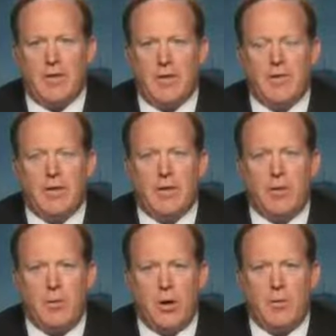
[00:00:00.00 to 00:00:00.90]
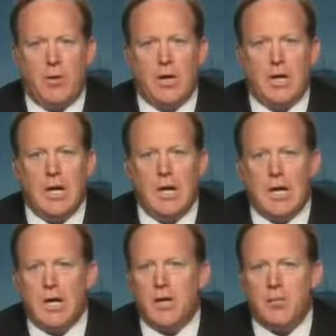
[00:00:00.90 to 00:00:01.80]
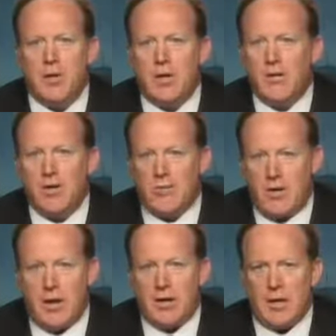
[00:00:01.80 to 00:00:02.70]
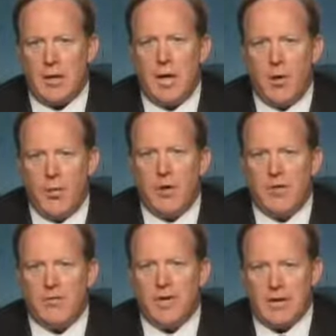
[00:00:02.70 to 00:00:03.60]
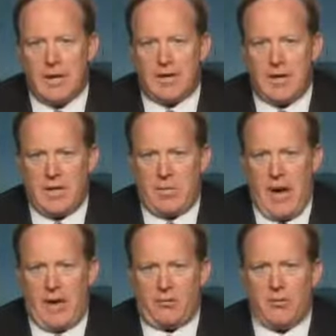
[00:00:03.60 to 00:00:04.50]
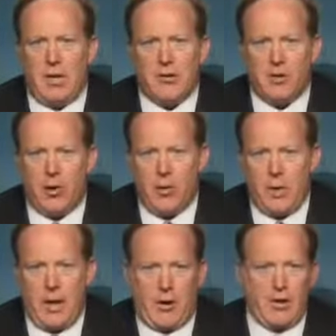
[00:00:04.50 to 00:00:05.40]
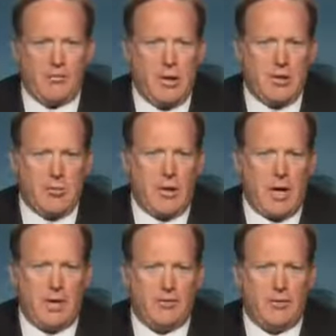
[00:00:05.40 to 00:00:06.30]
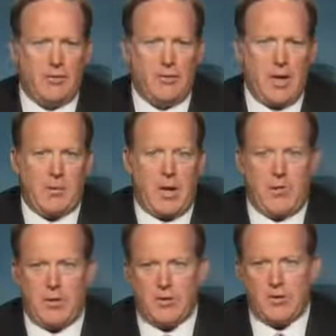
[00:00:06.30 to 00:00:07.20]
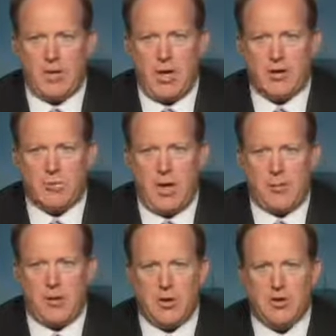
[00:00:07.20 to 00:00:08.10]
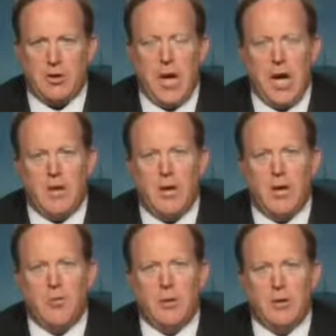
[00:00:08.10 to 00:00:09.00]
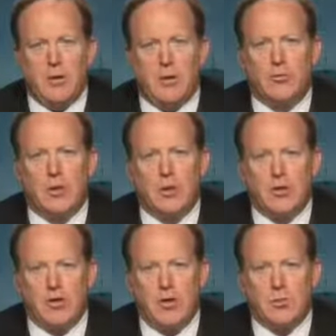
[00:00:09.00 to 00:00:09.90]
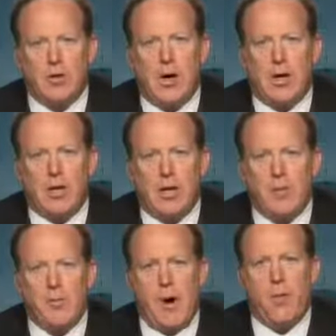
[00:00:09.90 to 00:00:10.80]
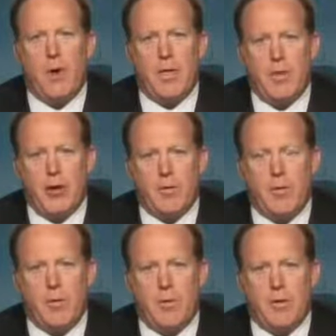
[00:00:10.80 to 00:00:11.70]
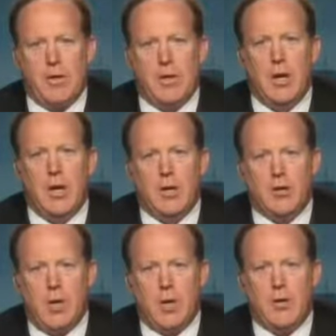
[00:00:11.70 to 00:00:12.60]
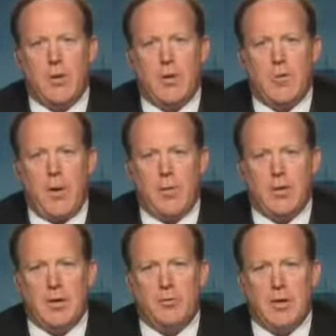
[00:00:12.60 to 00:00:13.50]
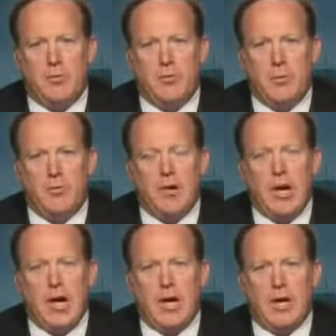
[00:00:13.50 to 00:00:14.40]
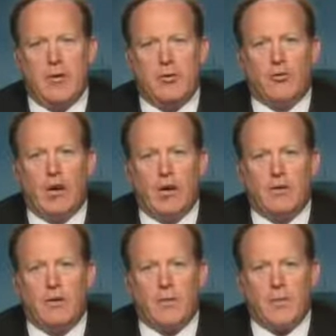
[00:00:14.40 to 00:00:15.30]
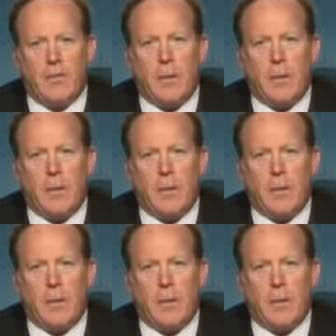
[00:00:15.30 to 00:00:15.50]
living and, and working in communities that, frankly, we have neglected in the past. Major urban areas, major pockets of Hispanic populations or Asian populations. They are building those relationships, talking to them about why they're a Republican, talking about Republican principles. And well, let me let me ask